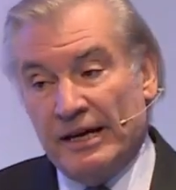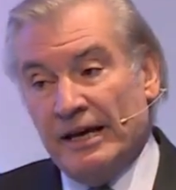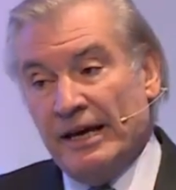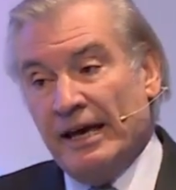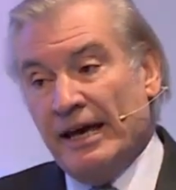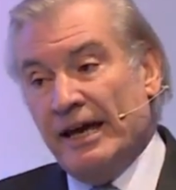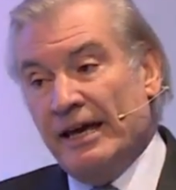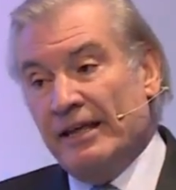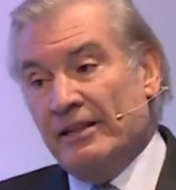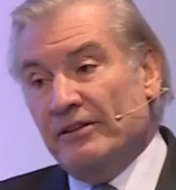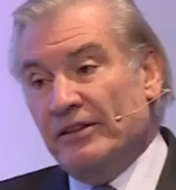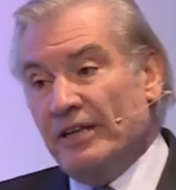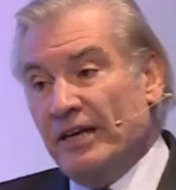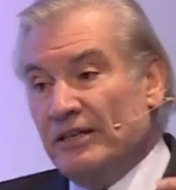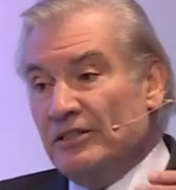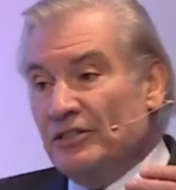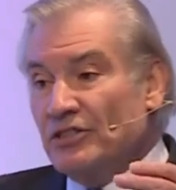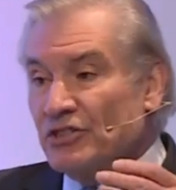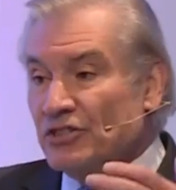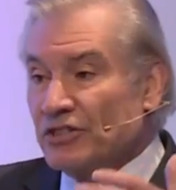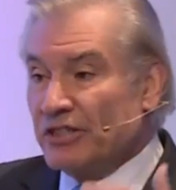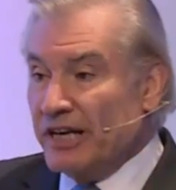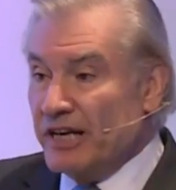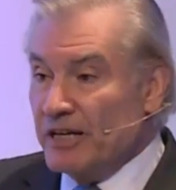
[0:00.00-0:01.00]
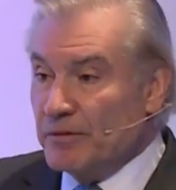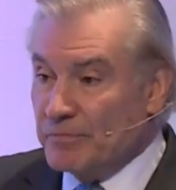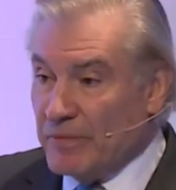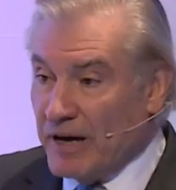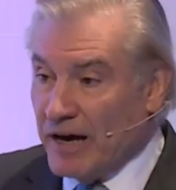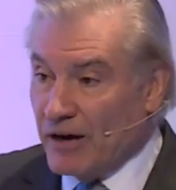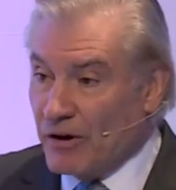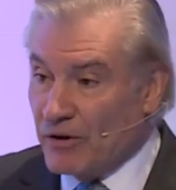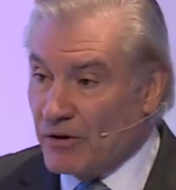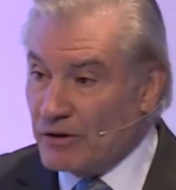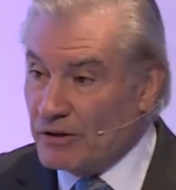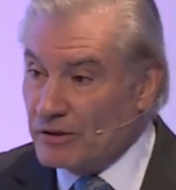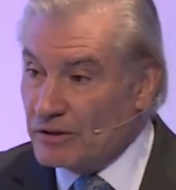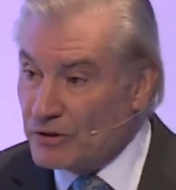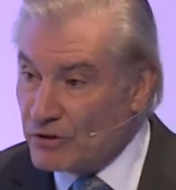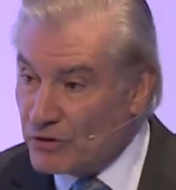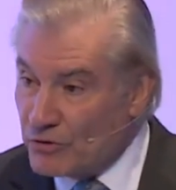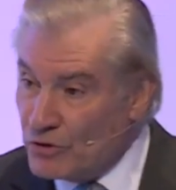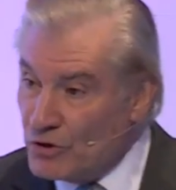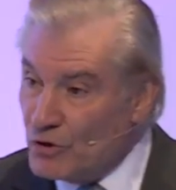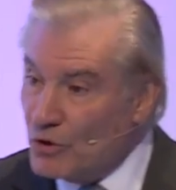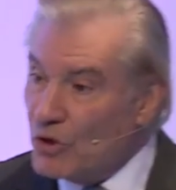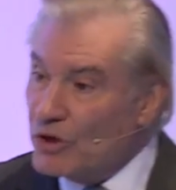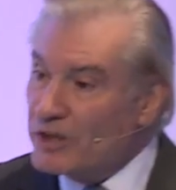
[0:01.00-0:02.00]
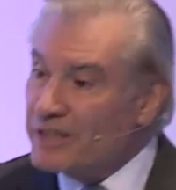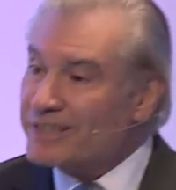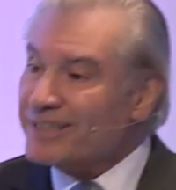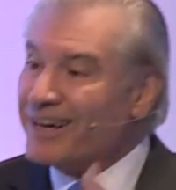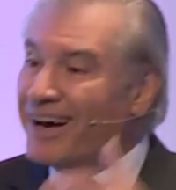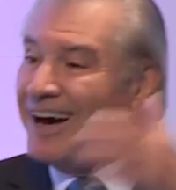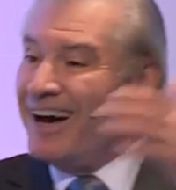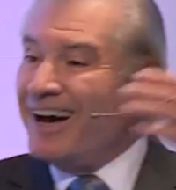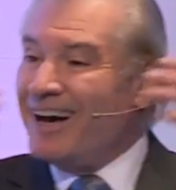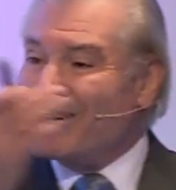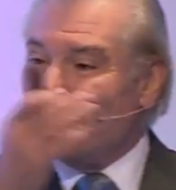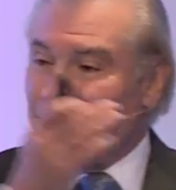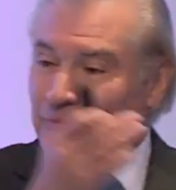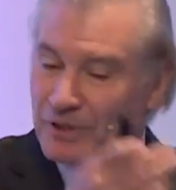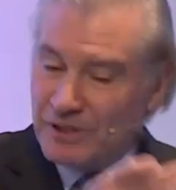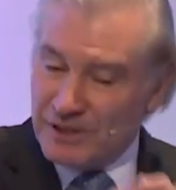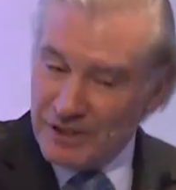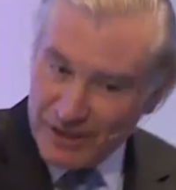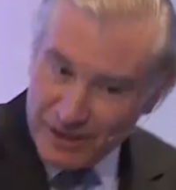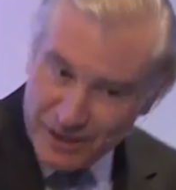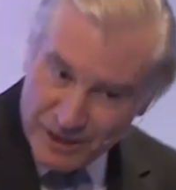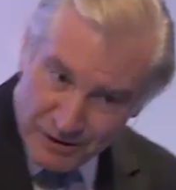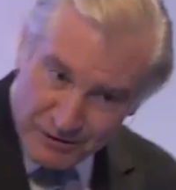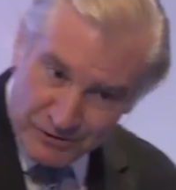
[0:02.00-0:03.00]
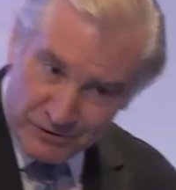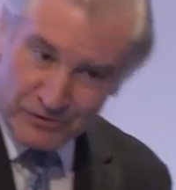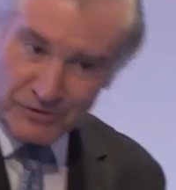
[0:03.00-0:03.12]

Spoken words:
and then state power grew on top of